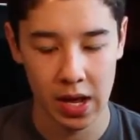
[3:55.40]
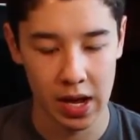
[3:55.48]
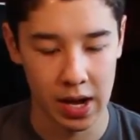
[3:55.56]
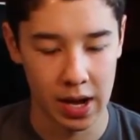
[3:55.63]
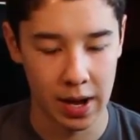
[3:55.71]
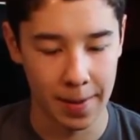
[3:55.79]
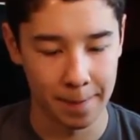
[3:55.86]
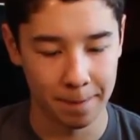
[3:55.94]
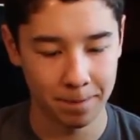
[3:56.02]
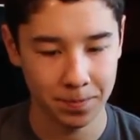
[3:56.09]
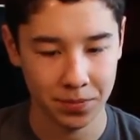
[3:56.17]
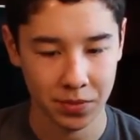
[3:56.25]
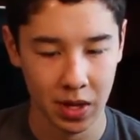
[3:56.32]

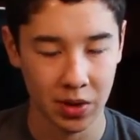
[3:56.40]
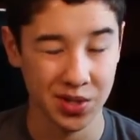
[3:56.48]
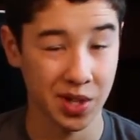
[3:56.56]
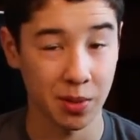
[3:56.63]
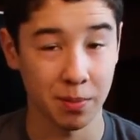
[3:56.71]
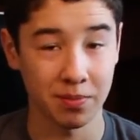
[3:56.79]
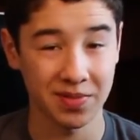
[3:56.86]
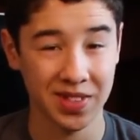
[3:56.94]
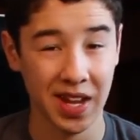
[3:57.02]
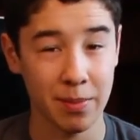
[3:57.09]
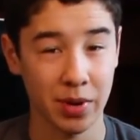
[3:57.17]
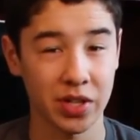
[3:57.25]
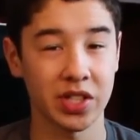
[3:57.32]
I was on a
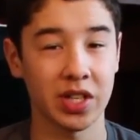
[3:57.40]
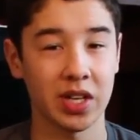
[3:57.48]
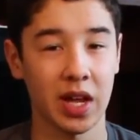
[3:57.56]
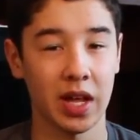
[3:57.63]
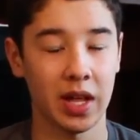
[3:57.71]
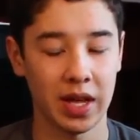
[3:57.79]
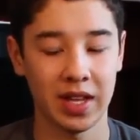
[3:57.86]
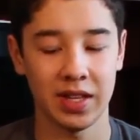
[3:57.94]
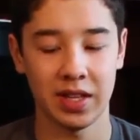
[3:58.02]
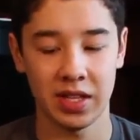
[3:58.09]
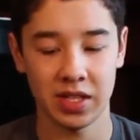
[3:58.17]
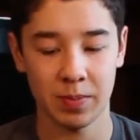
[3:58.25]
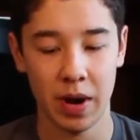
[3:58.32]
tight budget.
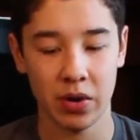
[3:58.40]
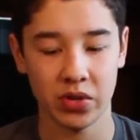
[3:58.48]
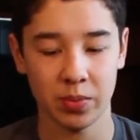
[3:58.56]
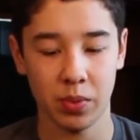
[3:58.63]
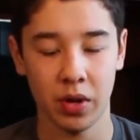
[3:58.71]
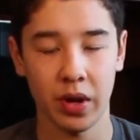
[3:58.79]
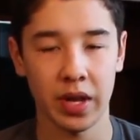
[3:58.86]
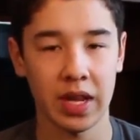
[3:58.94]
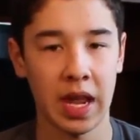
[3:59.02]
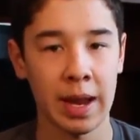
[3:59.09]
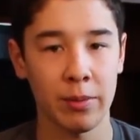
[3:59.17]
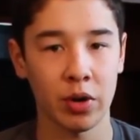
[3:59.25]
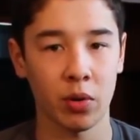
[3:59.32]
This power supply
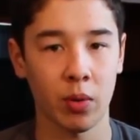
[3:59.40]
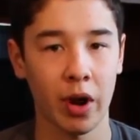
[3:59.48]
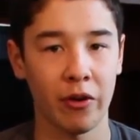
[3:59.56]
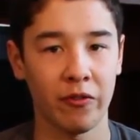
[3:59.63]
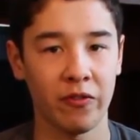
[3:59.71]
came in around